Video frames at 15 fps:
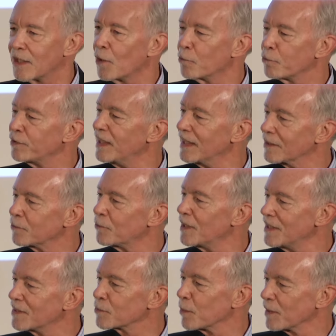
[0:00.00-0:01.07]
Kofi
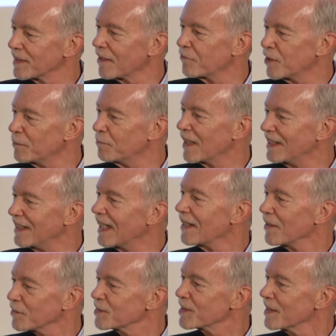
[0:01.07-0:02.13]
agrees with everybody else